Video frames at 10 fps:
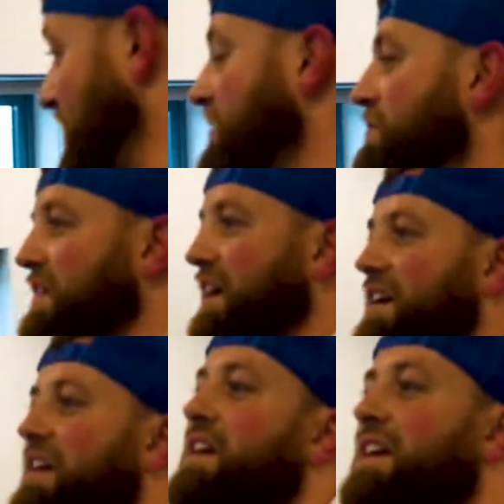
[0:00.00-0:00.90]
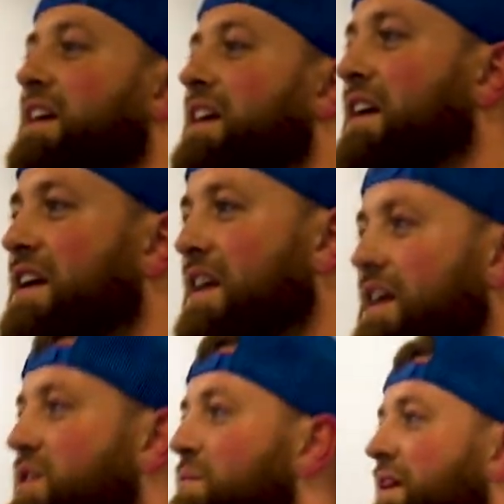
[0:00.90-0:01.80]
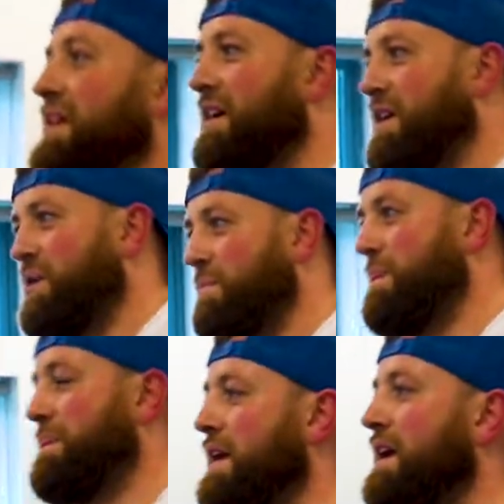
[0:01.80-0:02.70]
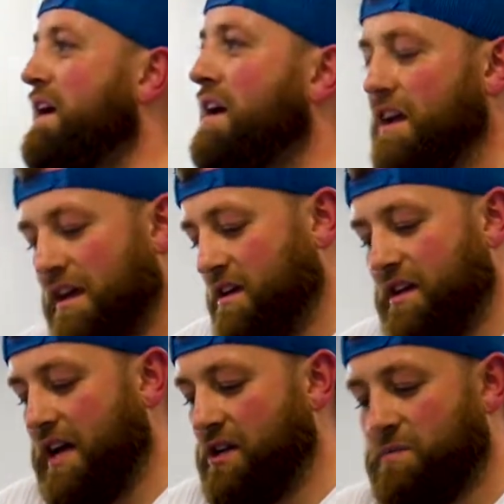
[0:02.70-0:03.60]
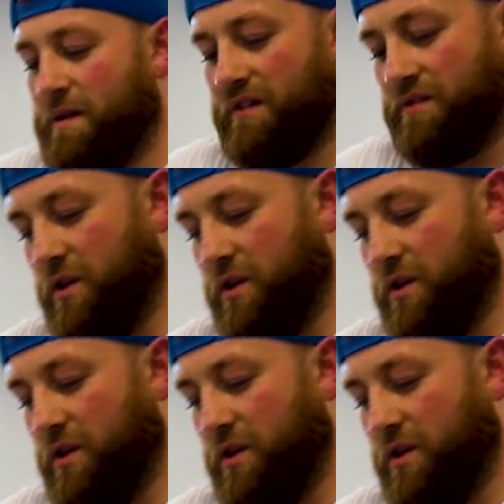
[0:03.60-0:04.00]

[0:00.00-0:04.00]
comfortable there. Yeah, 100% yeah. I mean, just catch in a minute. You can't just spin off the